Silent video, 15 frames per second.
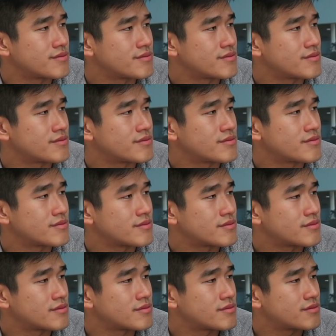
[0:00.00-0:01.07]

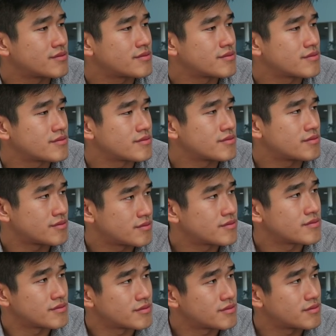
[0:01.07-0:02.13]

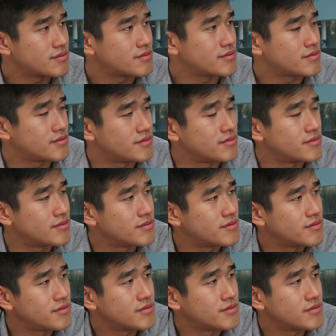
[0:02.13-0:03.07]
(silent)